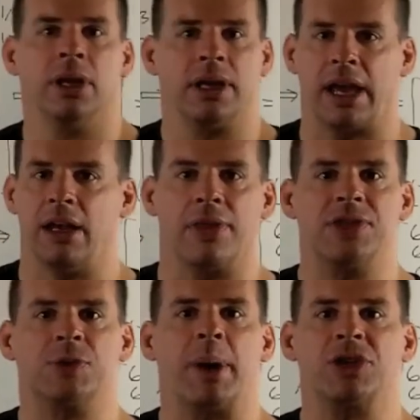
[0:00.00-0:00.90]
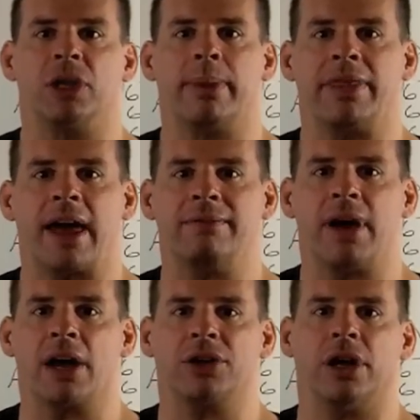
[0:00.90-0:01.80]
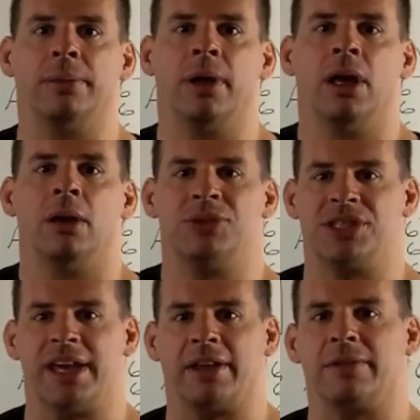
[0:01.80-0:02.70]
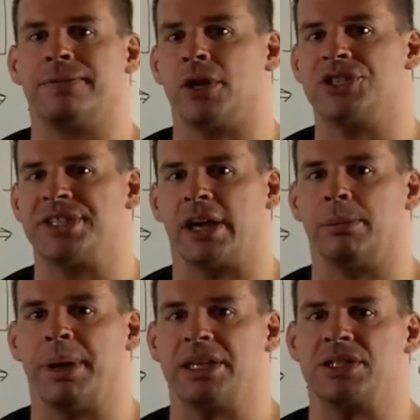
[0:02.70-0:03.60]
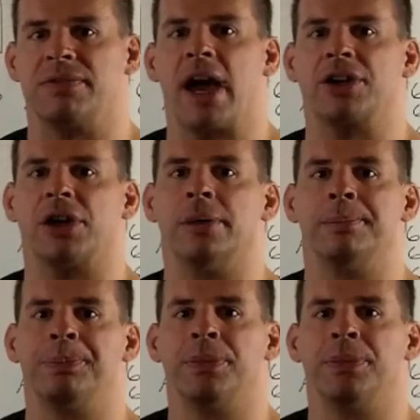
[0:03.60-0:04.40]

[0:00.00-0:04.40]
Okay, nothing special about that vector, just taking the first standard basis vector,